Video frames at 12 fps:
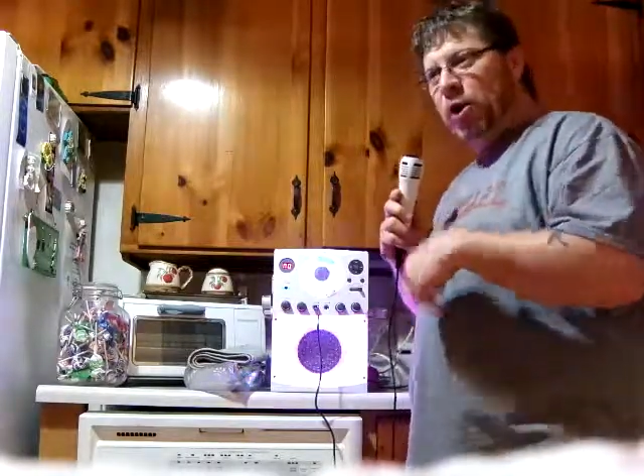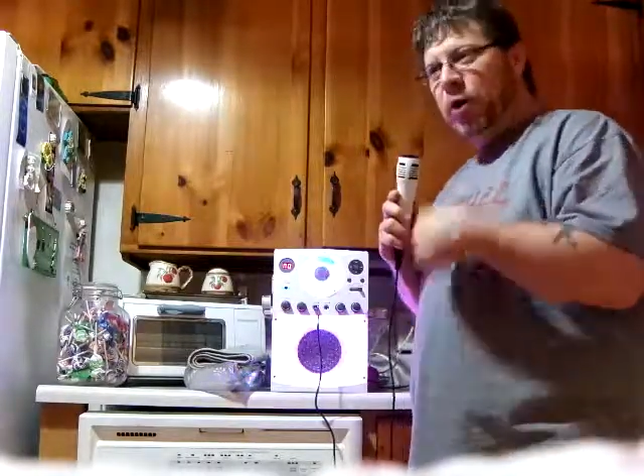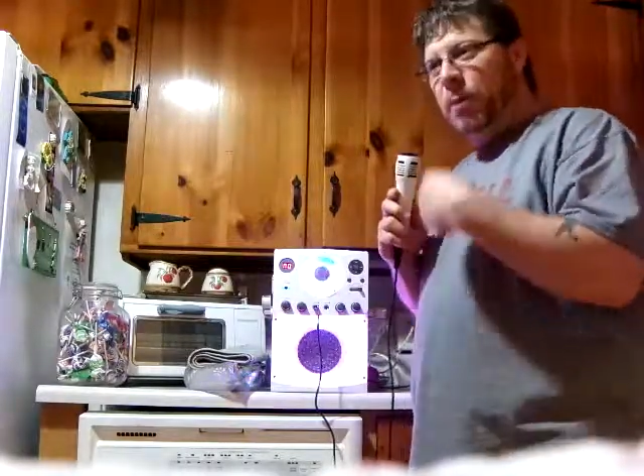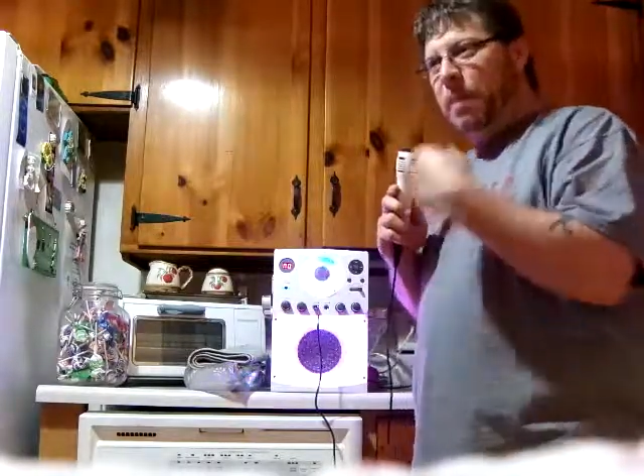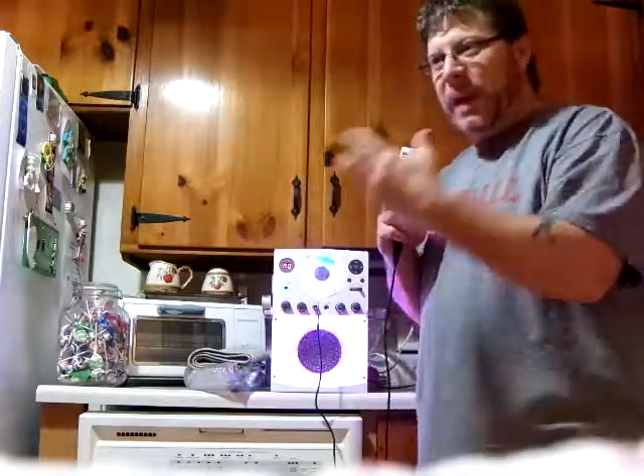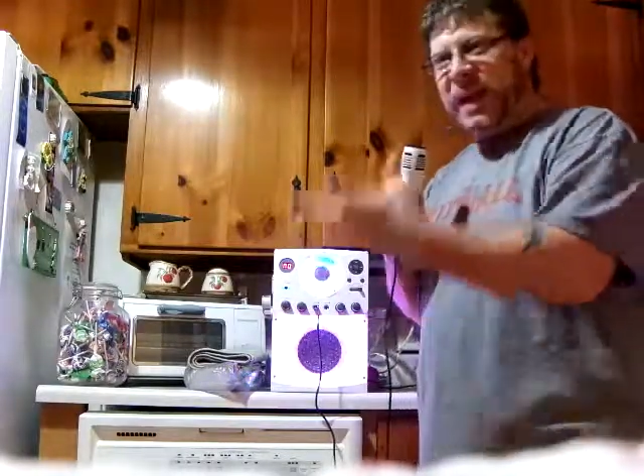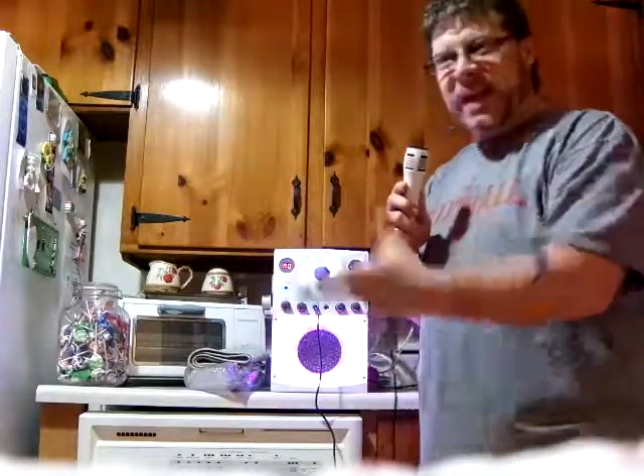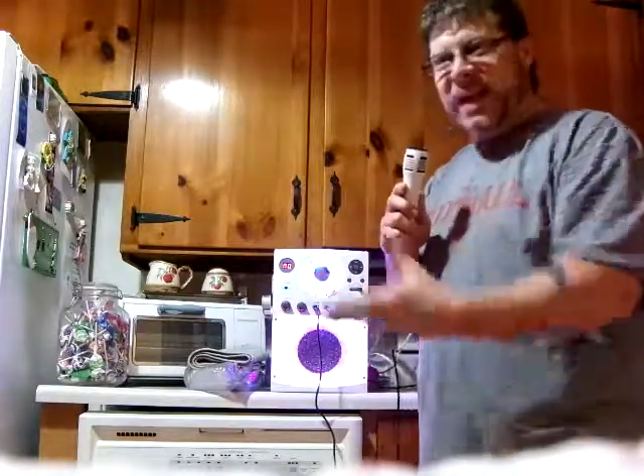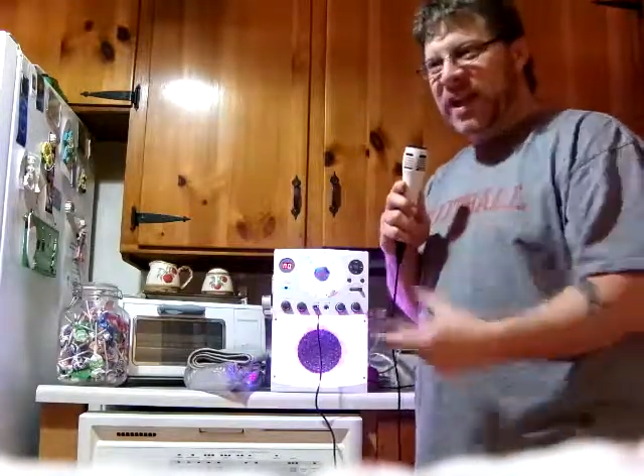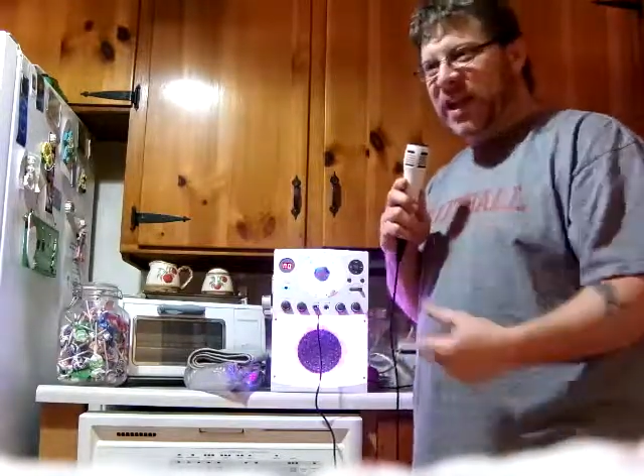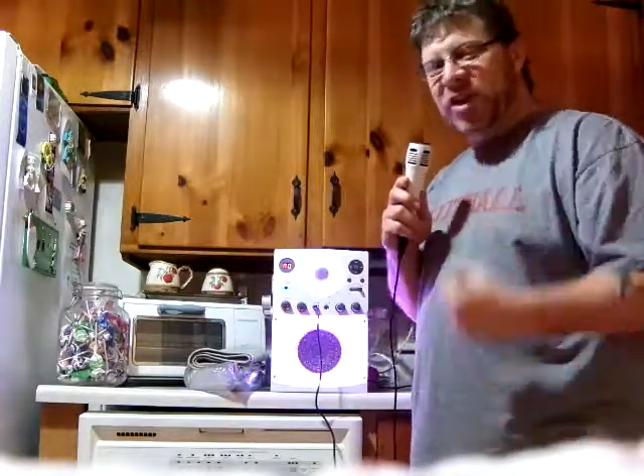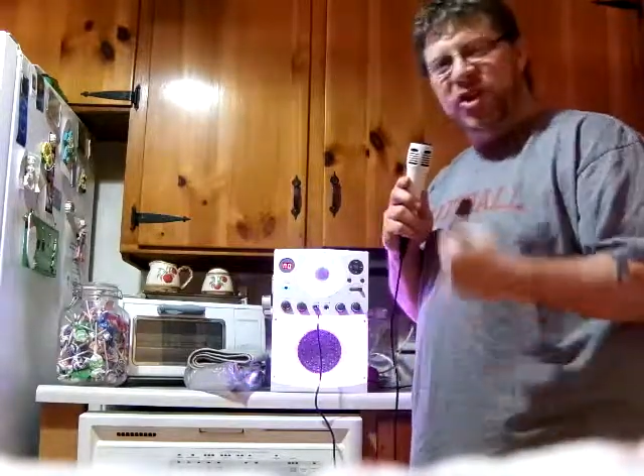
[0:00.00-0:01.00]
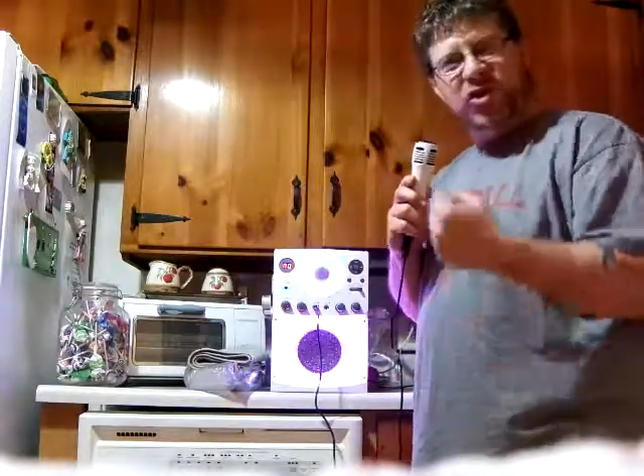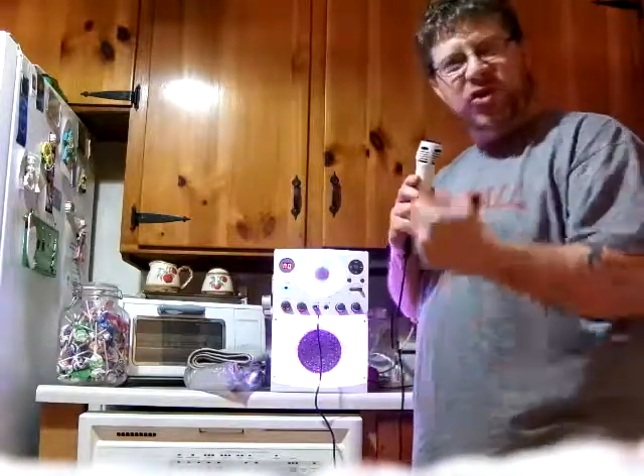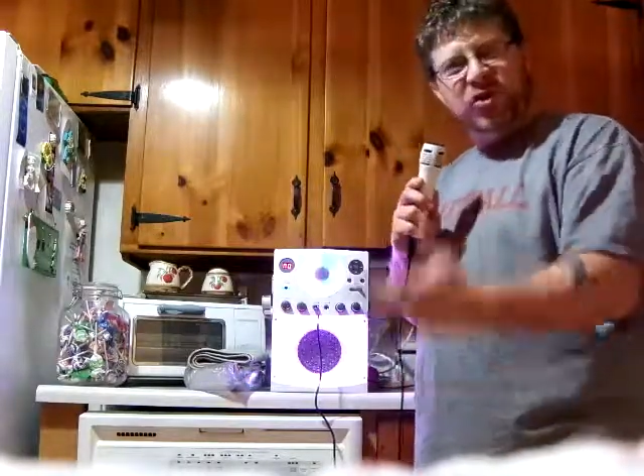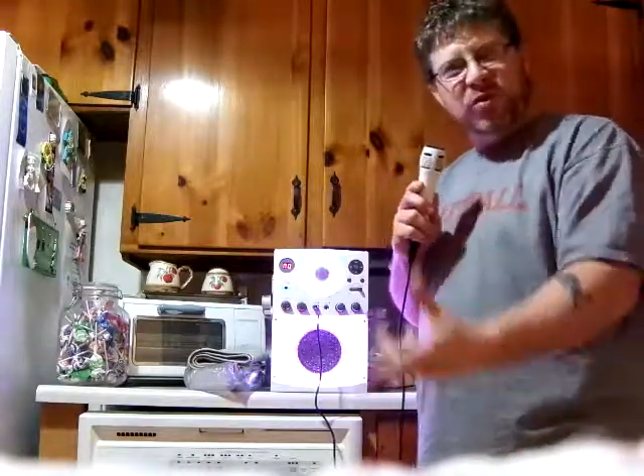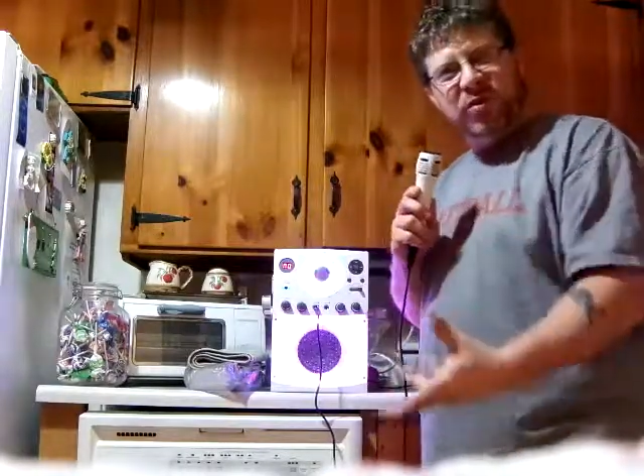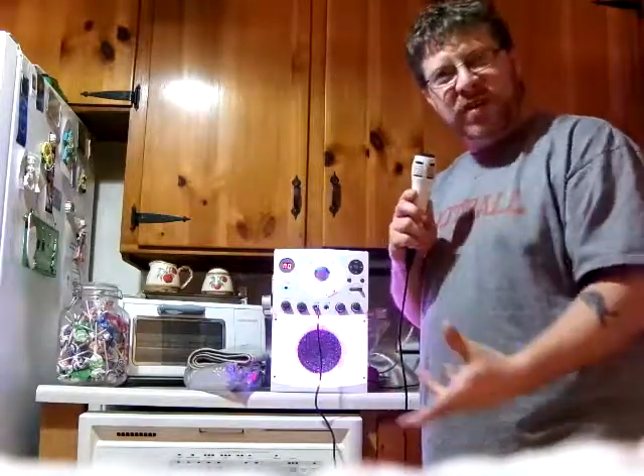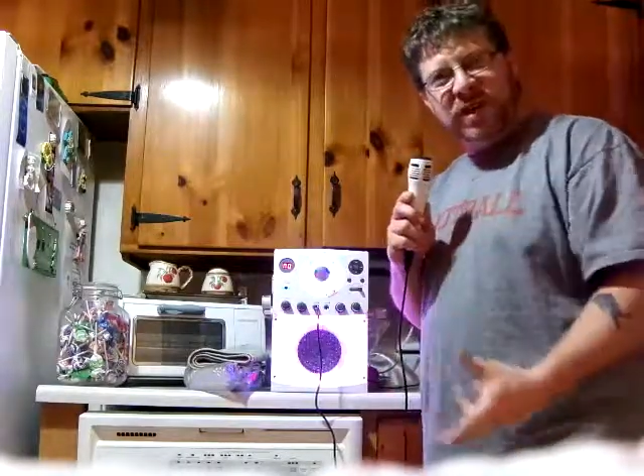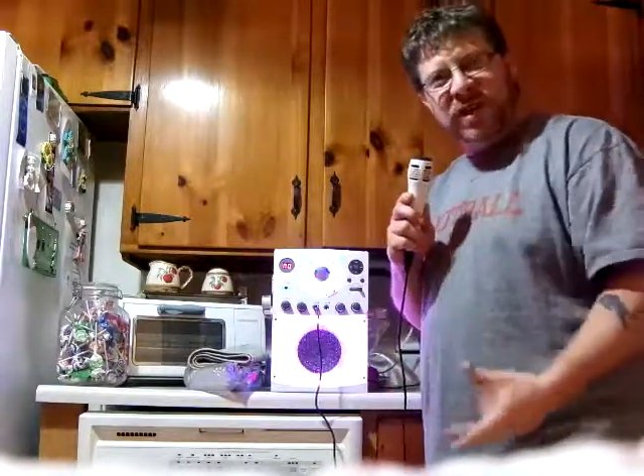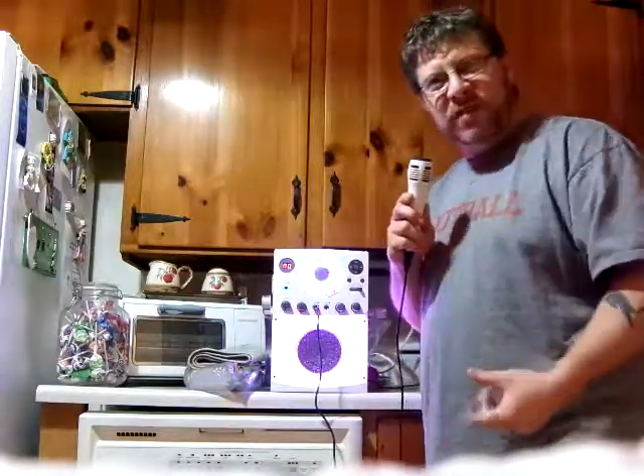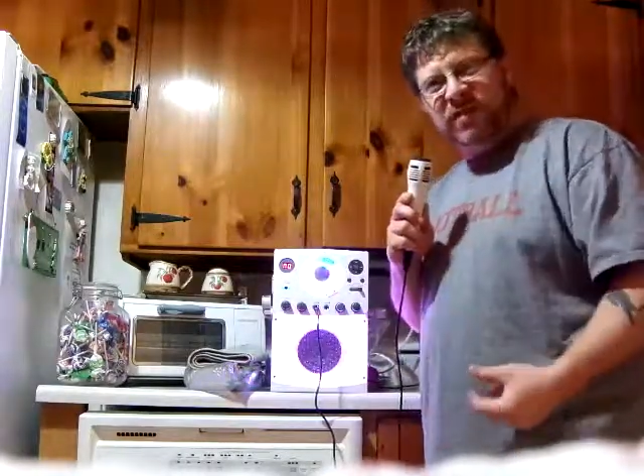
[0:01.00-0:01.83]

making it and choosing it